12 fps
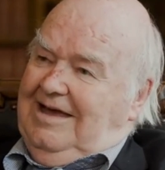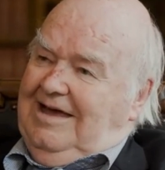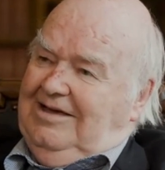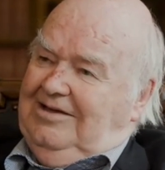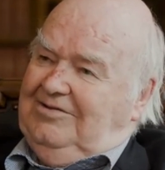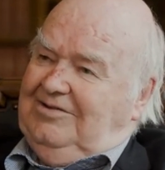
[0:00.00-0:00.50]

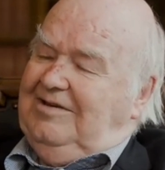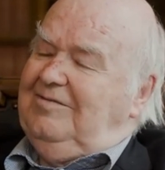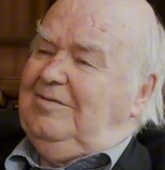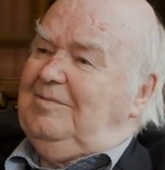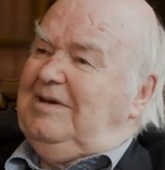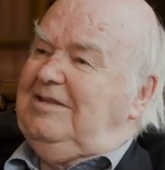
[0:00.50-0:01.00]
has
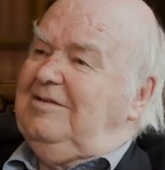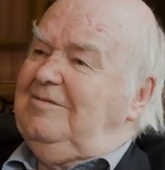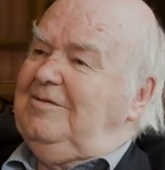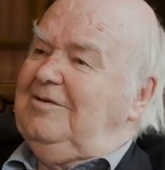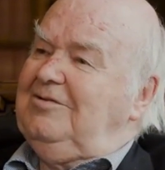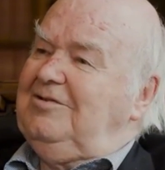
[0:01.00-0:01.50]
given me the
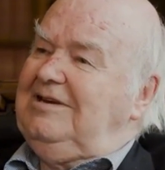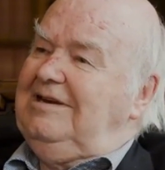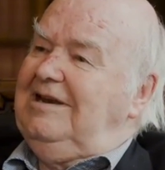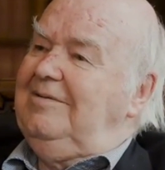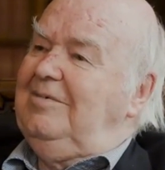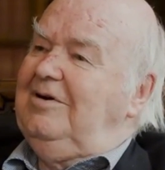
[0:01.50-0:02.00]
first
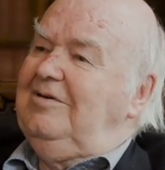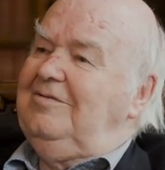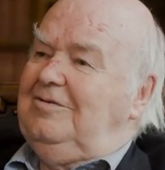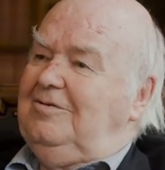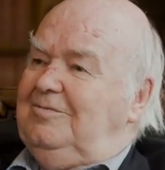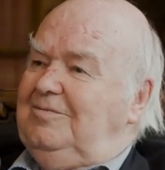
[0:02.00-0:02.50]
glimmer
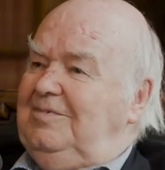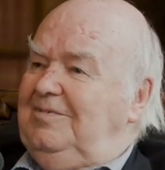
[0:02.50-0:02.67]
of hope.